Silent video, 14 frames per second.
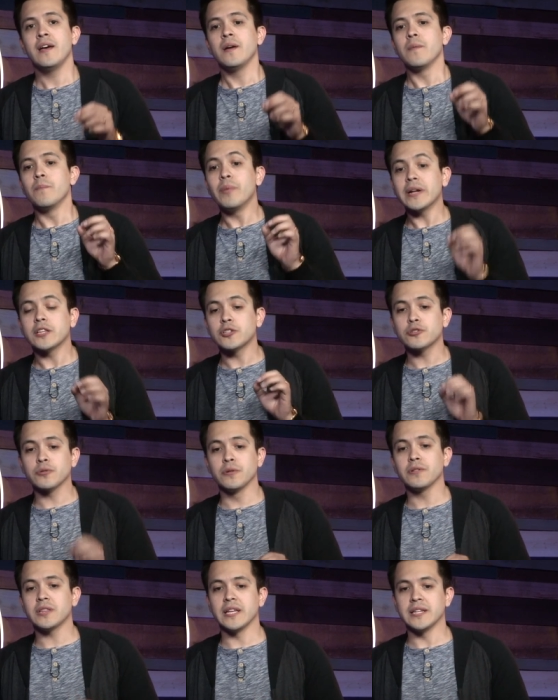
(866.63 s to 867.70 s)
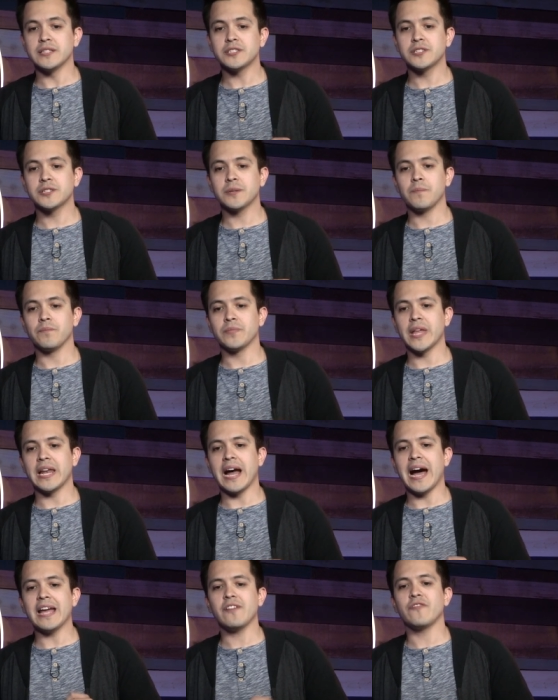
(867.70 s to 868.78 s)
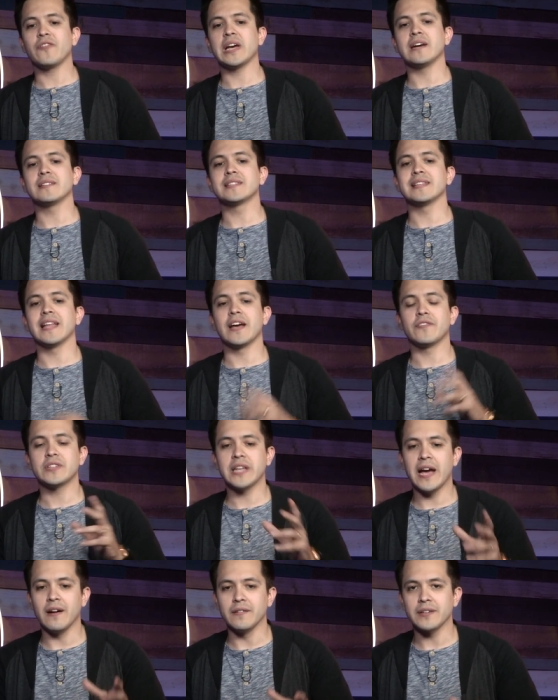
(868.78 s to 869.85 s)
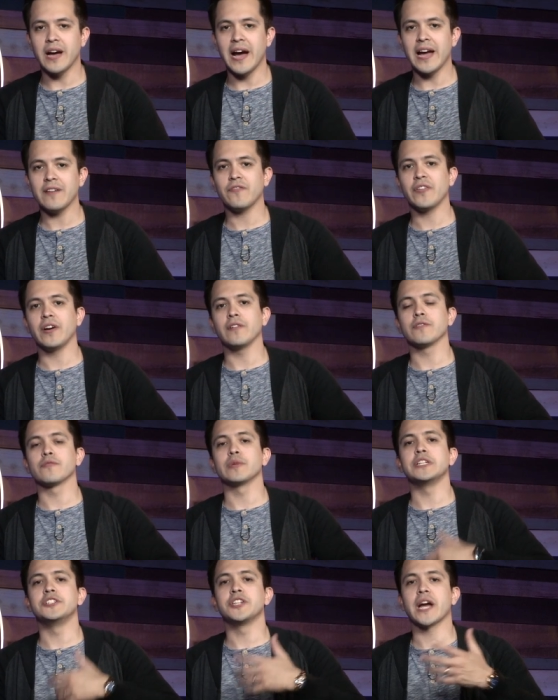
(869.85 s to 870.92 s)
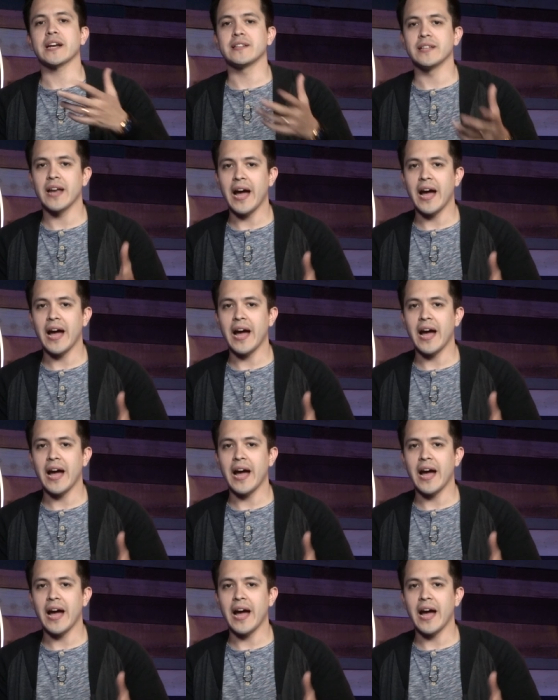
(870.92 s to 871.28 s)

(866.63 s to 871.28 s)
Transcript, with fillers: But the truth is that I felt left out. I felt rejected.